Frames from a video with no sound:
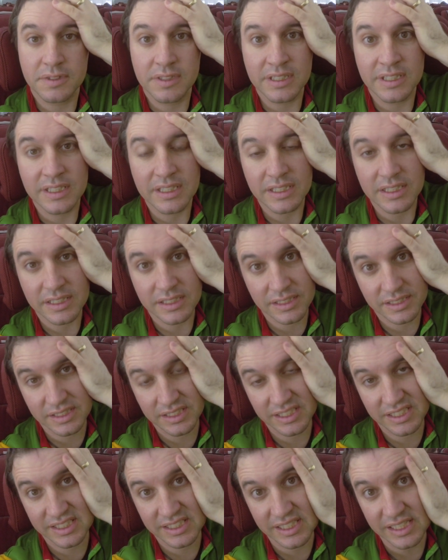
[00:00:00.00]
nearly a
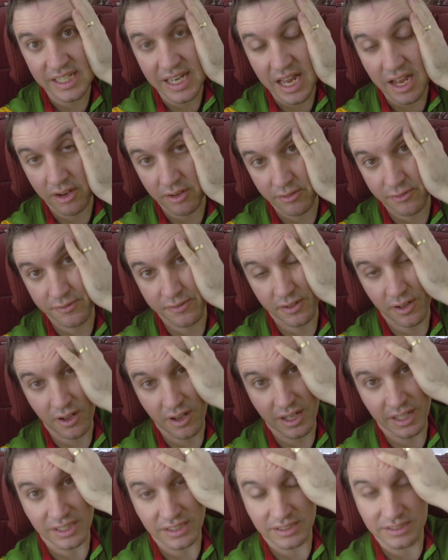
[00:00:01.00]
sixteen hour
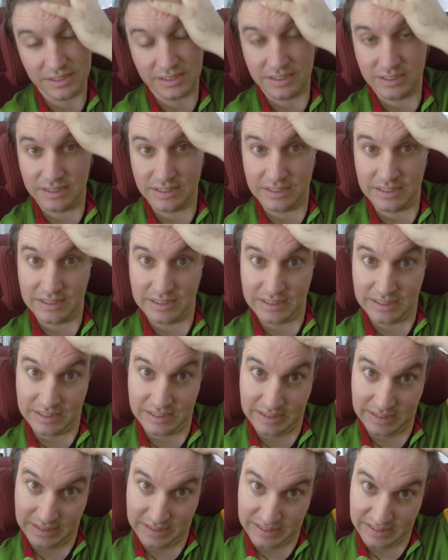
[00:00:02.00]
flight.
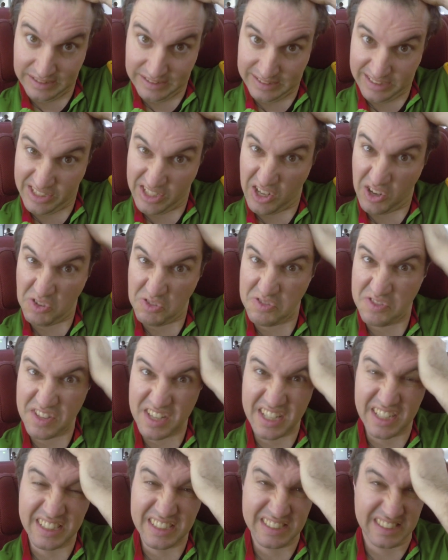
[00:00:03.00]
Did the whole
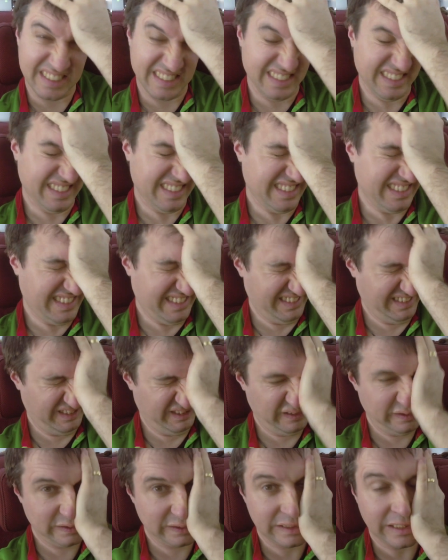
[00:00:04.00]
thing.
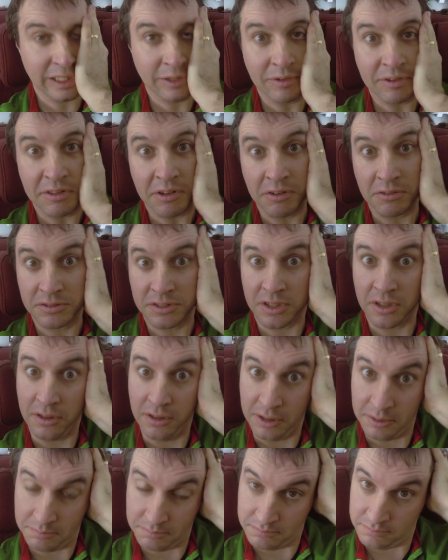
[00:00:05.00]
Stayed awake the whole
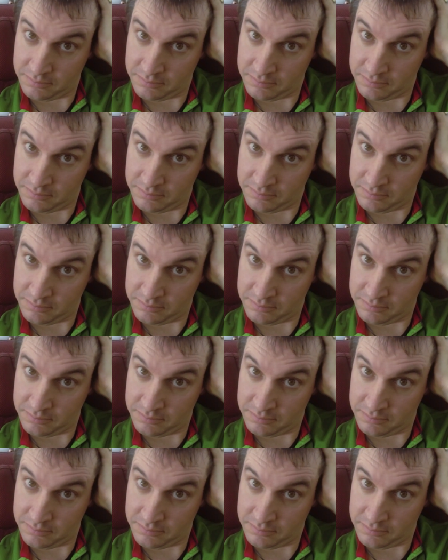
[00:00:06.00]
time.